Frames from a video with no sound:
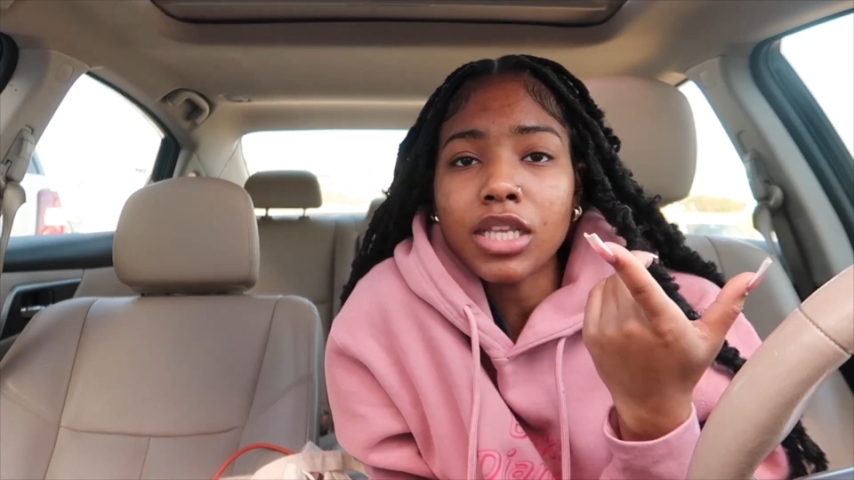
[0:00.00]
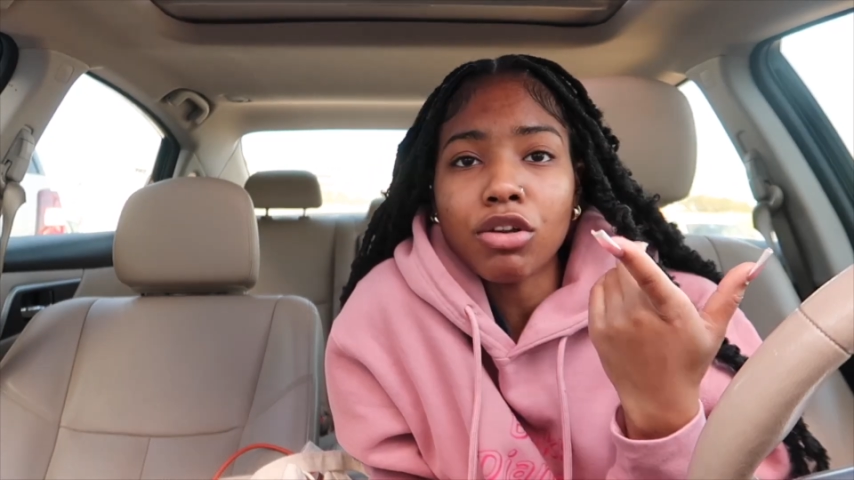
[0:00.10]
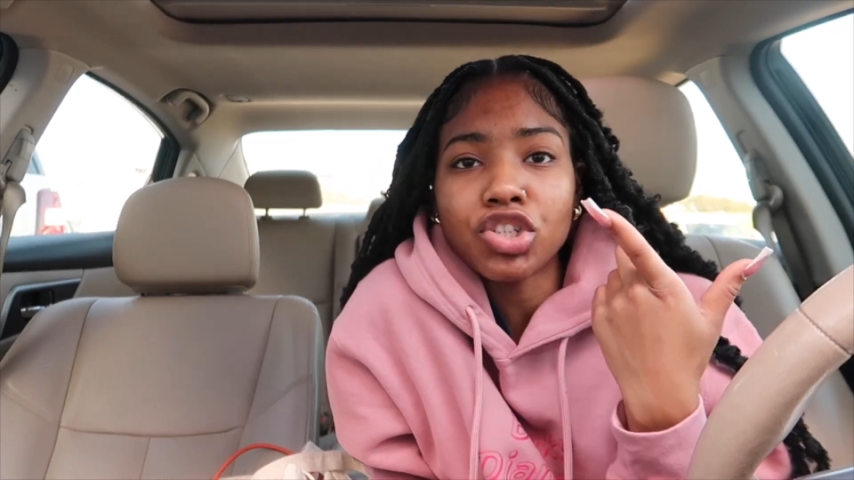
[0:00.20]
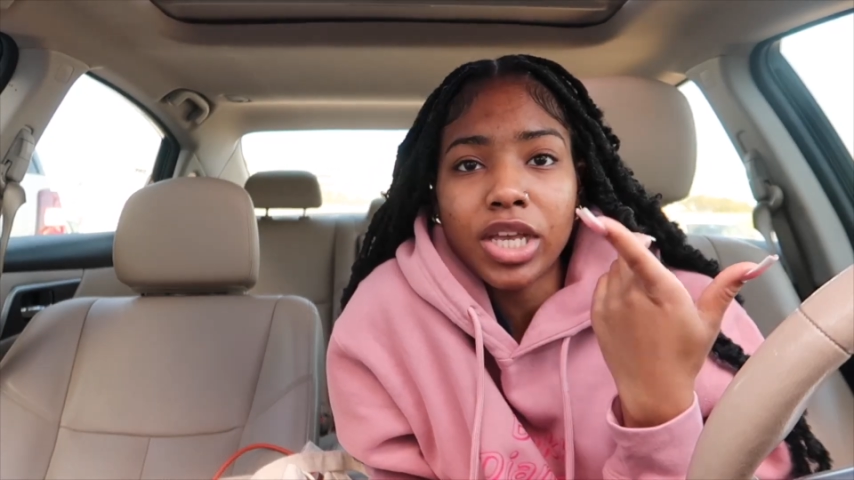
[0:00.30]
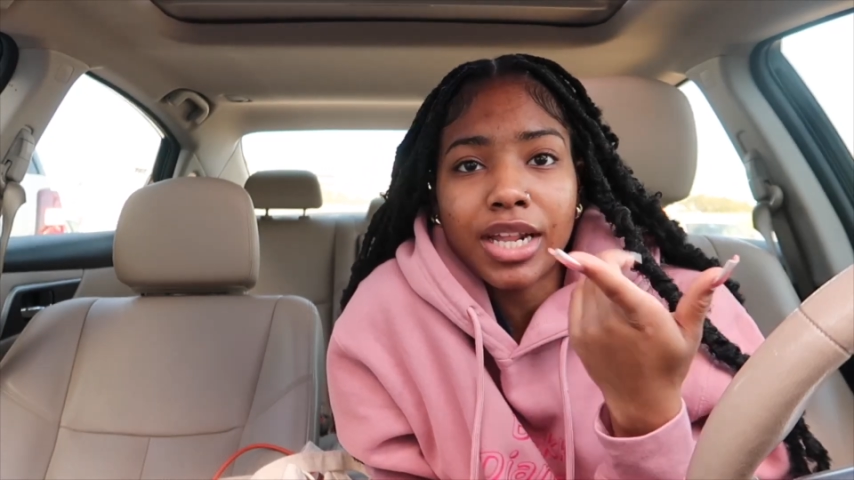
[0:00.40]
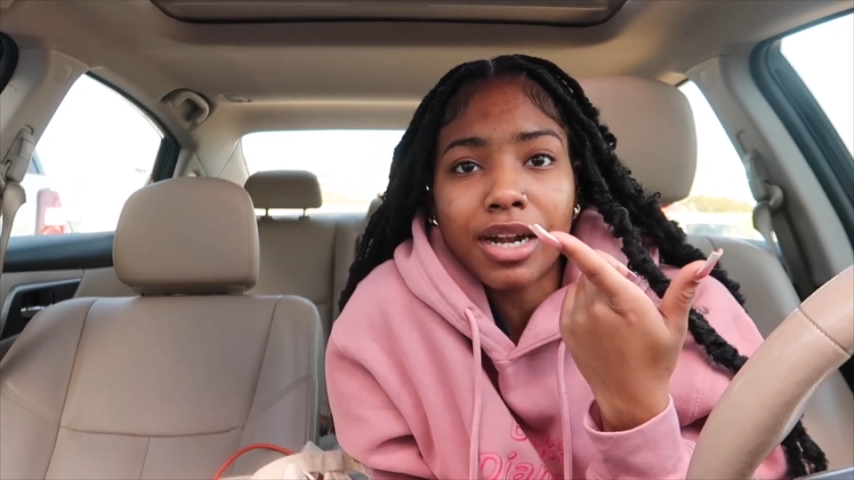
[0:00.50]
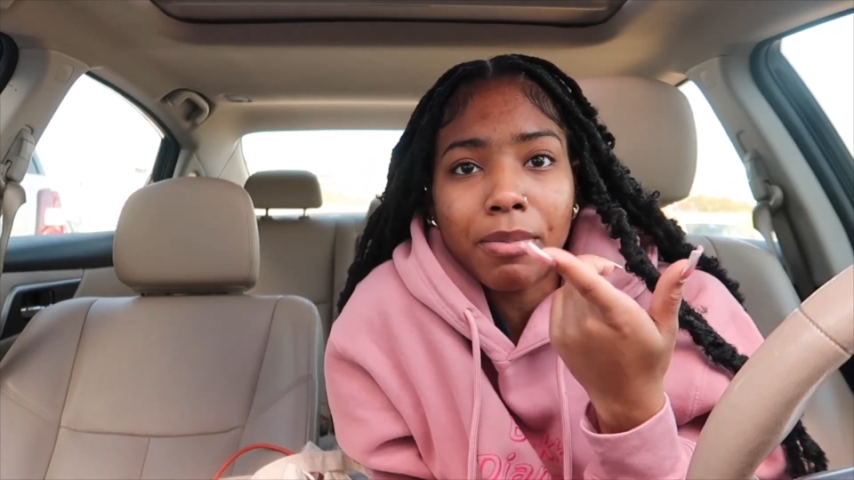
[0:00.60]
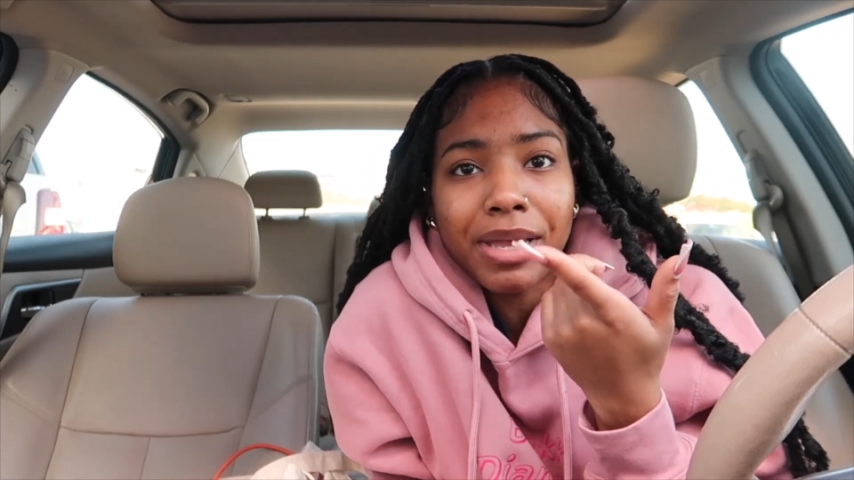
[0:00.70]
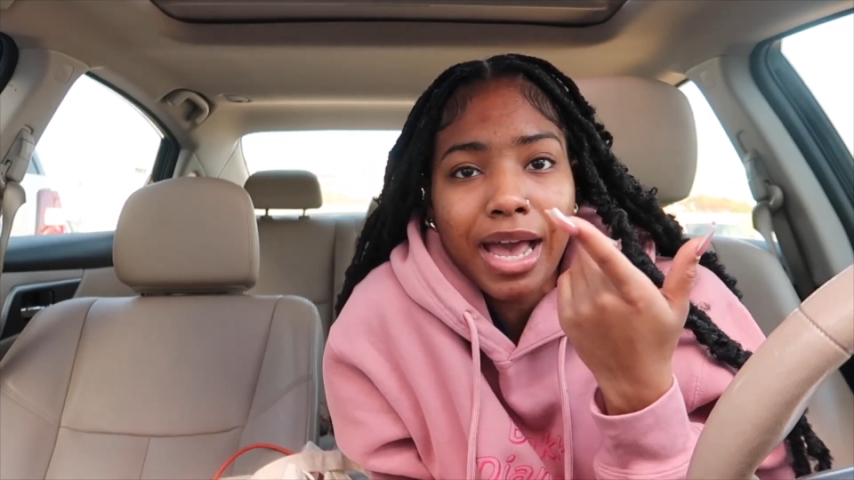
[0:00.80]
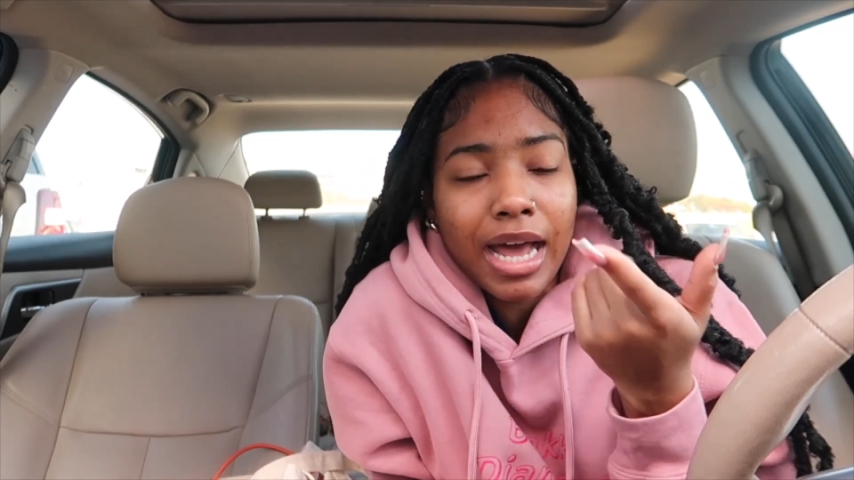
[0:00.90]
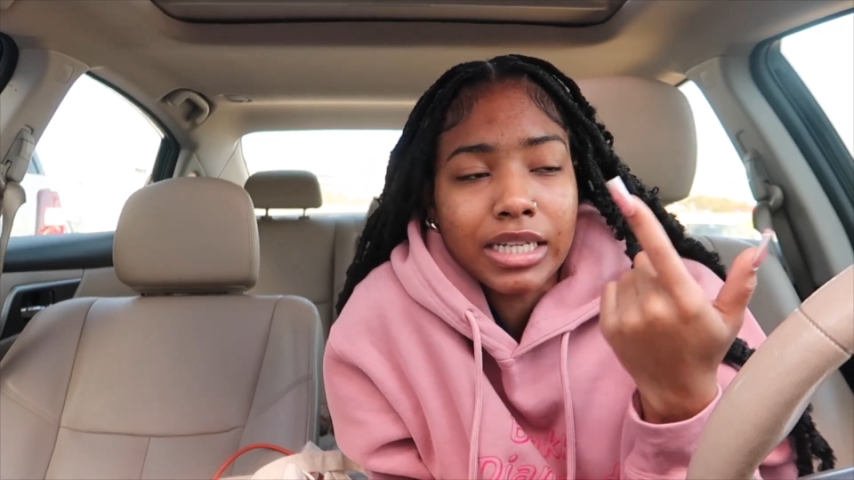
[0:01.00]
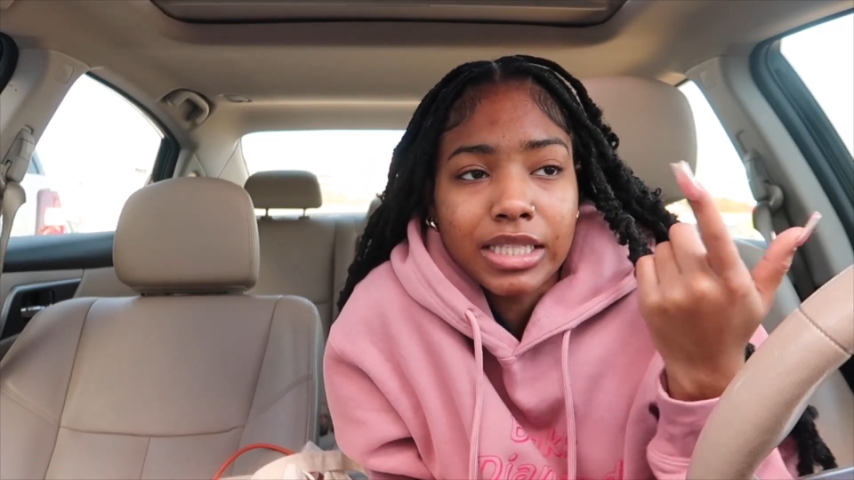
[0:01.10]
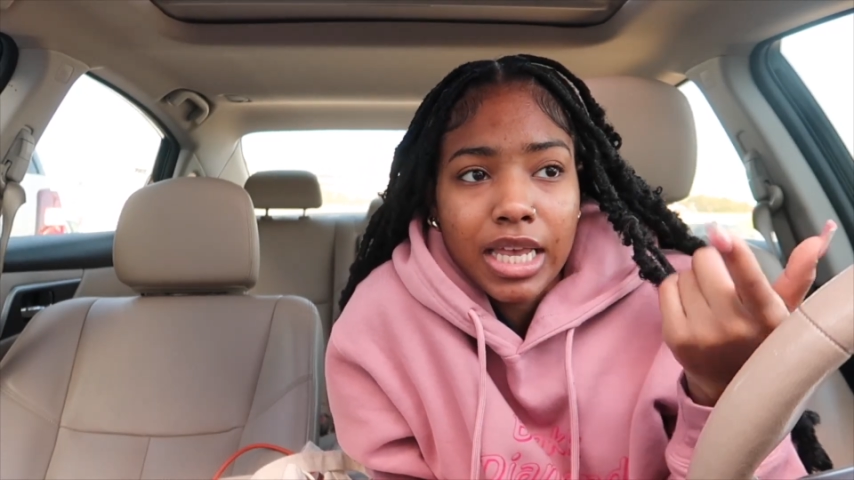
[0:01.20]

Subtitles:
So she ended up being out of